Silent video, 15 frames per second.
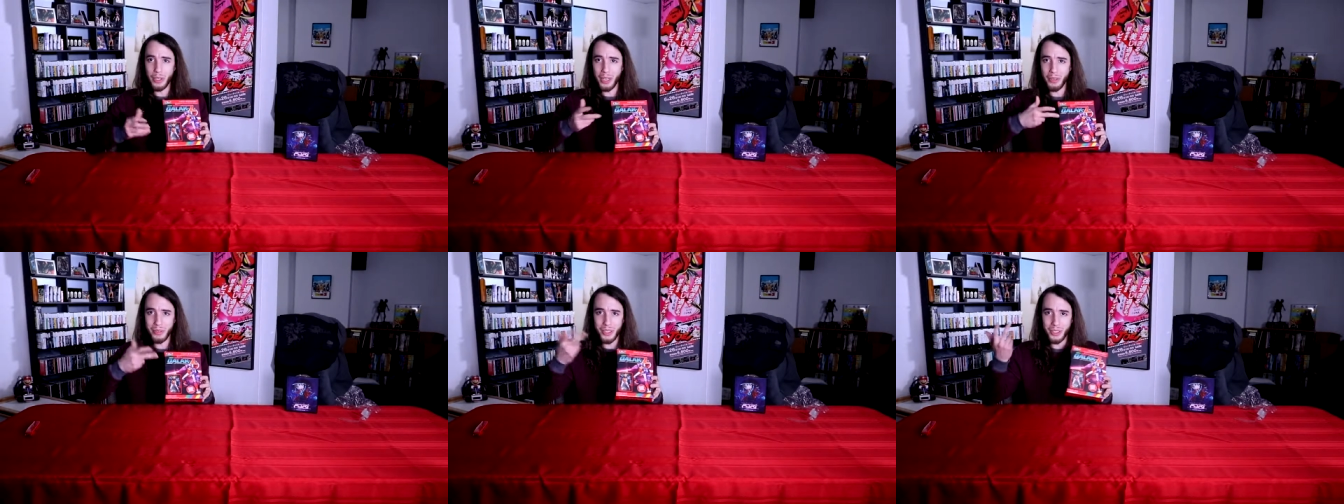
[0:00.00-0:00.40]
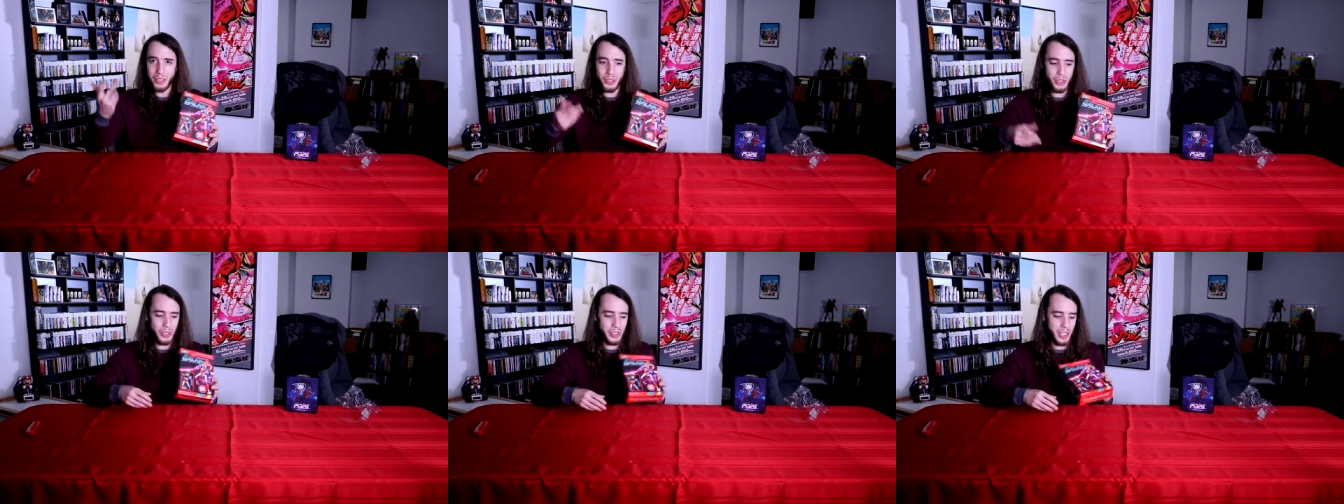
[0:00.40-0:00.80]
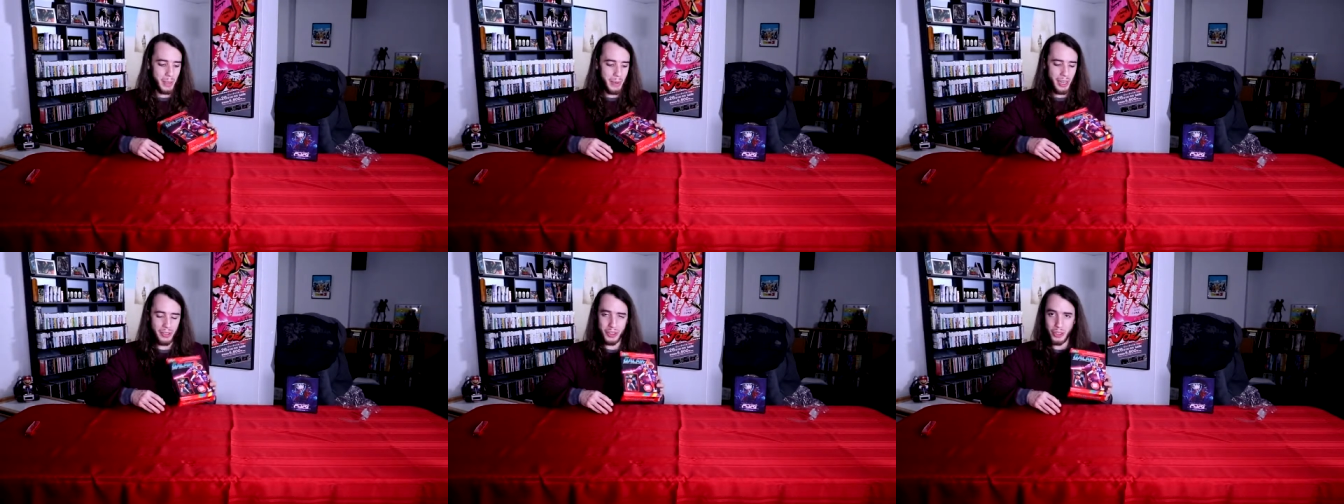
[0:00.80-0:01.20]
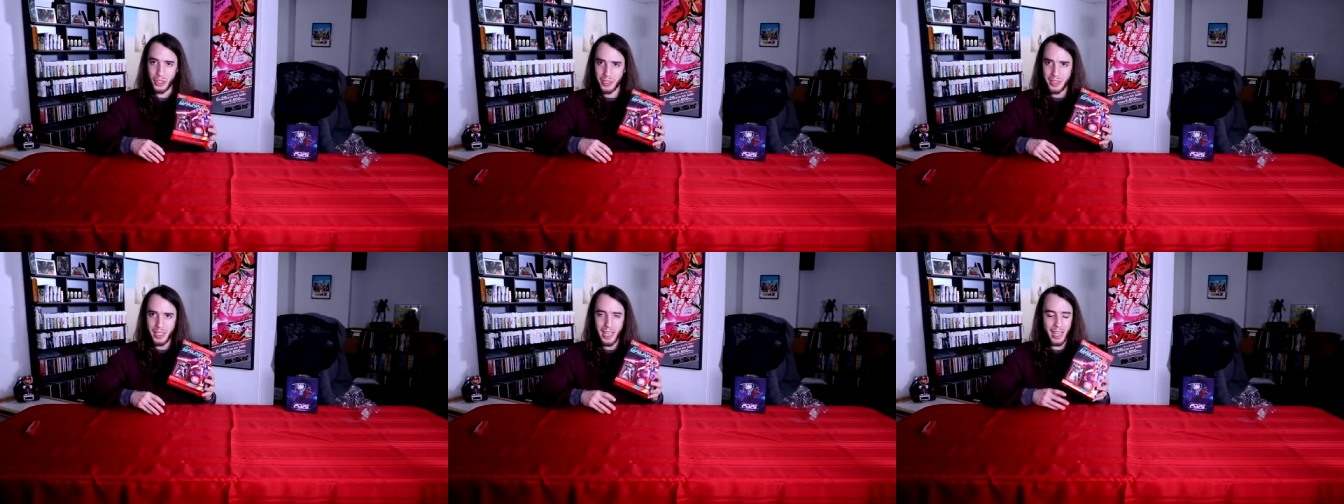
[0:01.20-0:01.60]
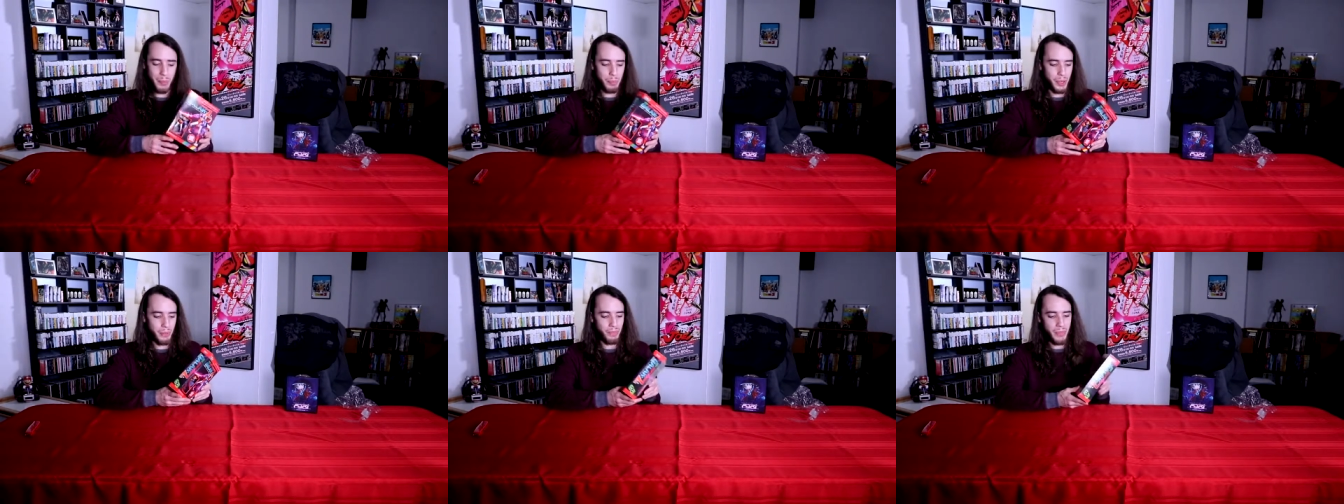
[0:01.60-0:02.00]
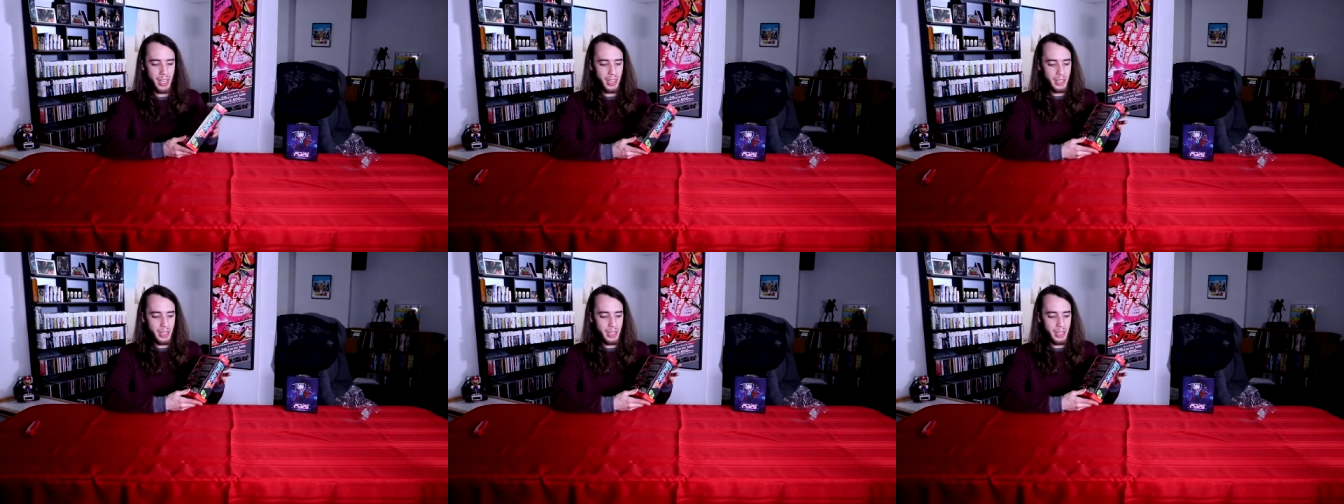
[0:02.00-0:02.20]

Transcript: You know, this just came out, it's just a game, but